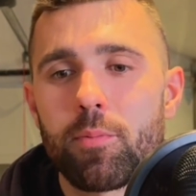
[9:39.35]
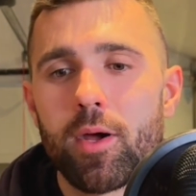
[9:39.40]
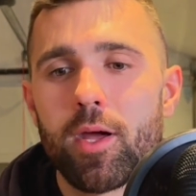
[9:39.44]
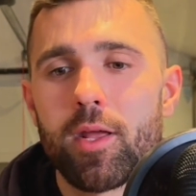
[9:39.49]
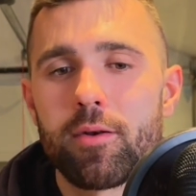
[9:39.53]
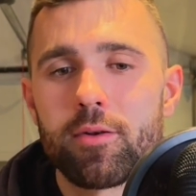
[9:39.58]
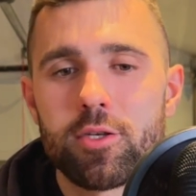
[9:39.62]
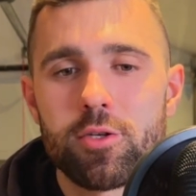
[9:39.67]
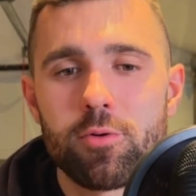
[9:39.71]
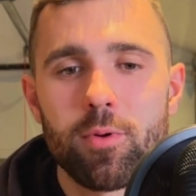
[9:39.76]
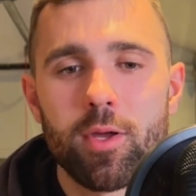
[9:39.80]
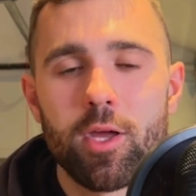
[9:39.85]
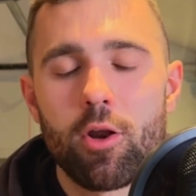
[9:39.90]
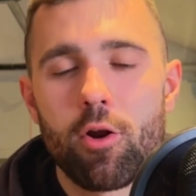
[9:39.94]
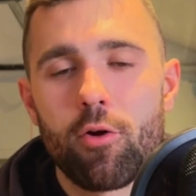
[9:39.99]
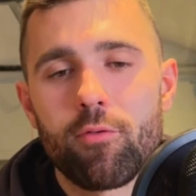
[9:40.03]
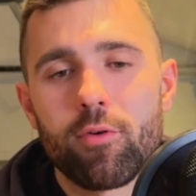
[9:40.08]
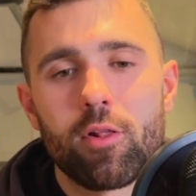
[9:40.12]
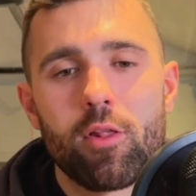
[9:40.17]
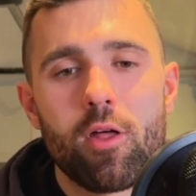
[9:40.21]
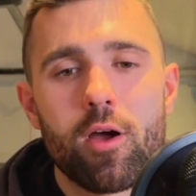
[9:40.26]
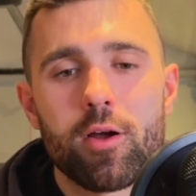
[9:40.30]
but doing it
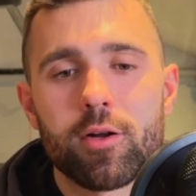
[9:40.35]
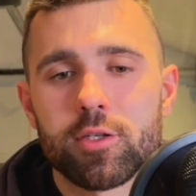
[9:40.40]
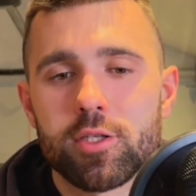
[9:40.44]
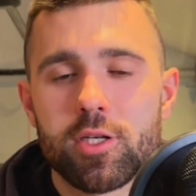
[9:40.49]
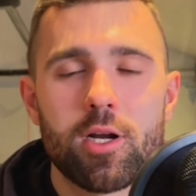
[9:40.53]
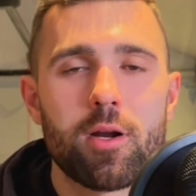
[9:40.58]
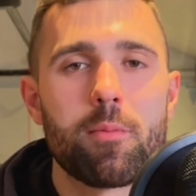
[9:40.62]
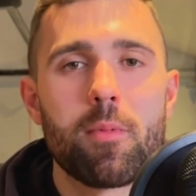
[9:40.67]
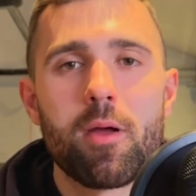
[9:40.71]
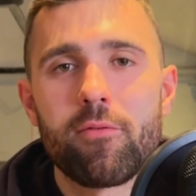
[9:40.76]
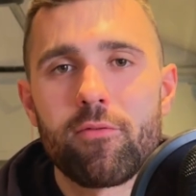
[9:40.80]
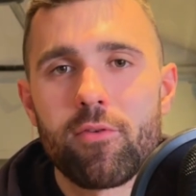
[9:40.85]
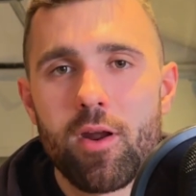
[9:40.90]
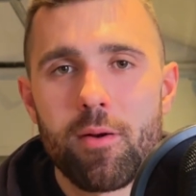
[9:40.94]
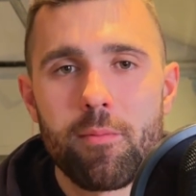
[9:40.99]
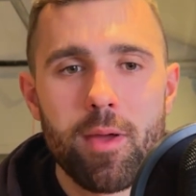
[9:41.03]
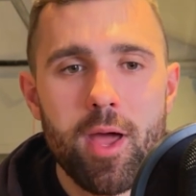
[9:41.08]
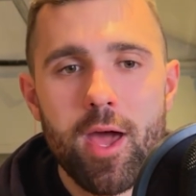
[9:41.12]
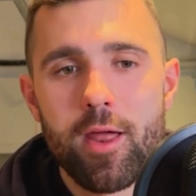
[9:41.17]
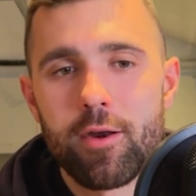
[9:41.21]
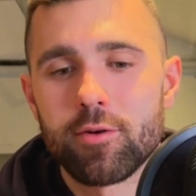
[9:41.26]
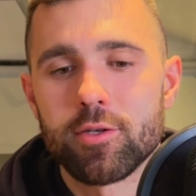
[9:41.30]
over long term, I find
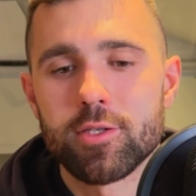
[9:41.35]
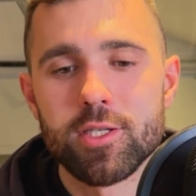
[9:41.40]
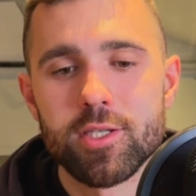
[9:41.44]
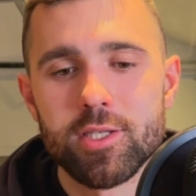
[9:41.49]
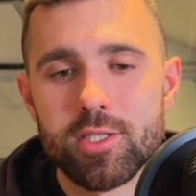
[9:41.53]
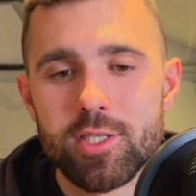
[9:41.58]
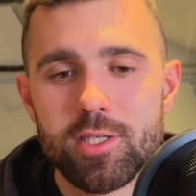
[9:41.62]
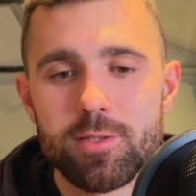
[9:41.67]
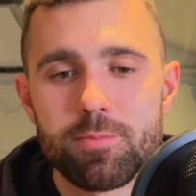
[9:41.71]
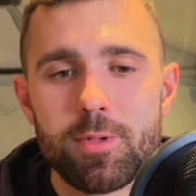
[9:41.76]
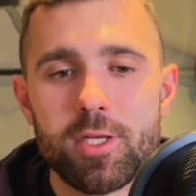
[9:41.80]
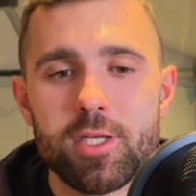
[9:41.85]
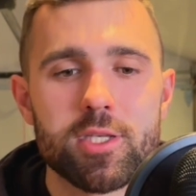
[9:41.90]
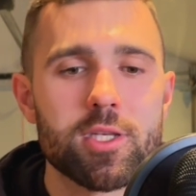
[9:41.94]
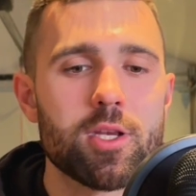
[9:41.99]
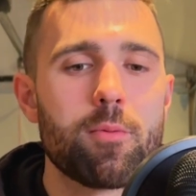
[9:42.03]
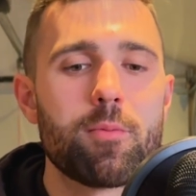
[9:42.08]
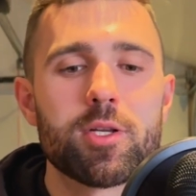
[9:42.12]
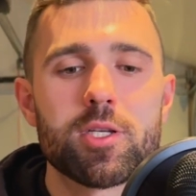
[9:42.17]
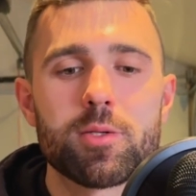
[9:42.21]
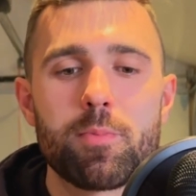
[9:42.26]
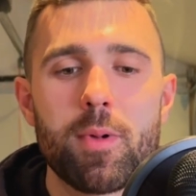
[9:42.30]
my energy has just been so
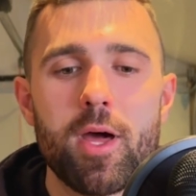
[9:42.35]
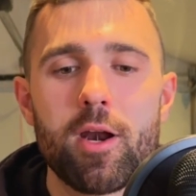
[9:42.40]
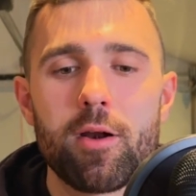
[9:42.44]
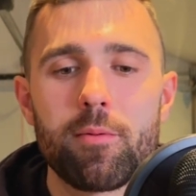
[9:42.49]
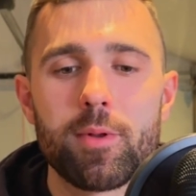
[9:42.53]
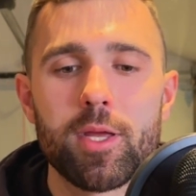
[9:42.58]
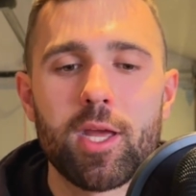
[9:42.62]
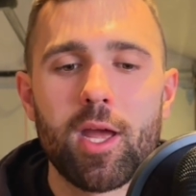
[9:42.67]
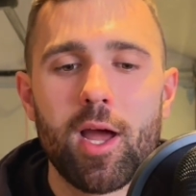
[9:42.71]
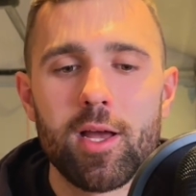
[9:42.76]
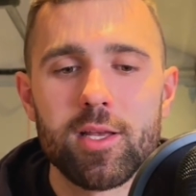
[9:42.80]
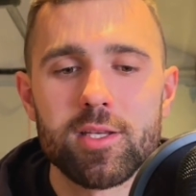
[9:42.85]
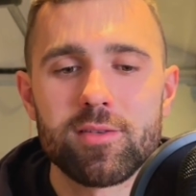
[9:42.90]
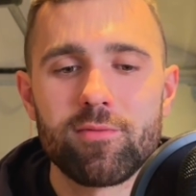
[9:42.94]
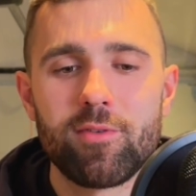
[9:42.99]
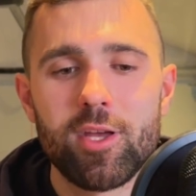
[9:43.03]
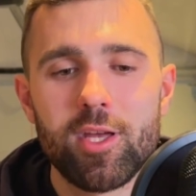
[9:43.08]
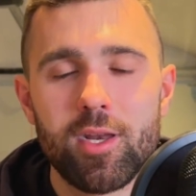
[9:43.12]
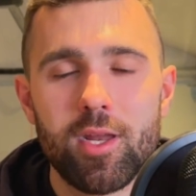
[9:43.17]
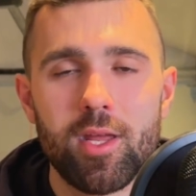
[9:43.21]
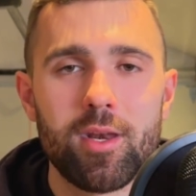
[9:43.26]
much better because of it.